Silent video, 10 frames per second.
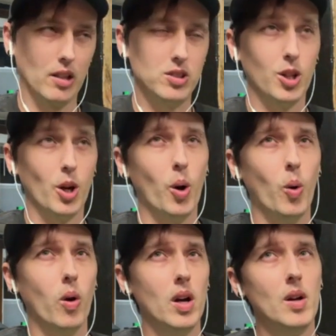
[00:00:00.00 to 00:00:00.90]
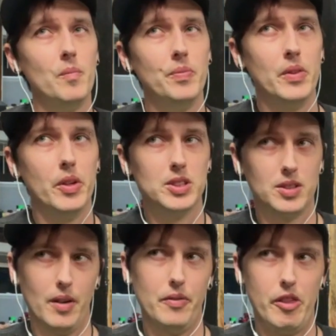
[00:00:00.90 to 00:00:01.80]
Like, so the
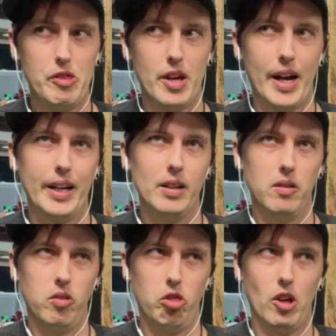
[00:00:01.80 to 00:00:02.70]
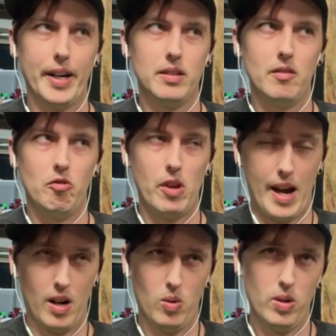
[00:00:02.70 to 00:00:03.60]
stuff that, that I like
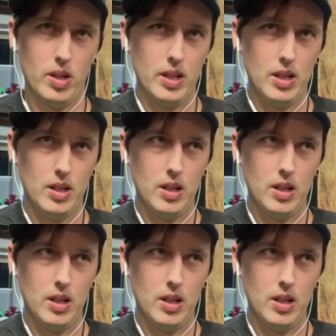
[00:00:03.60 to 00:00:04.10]
now,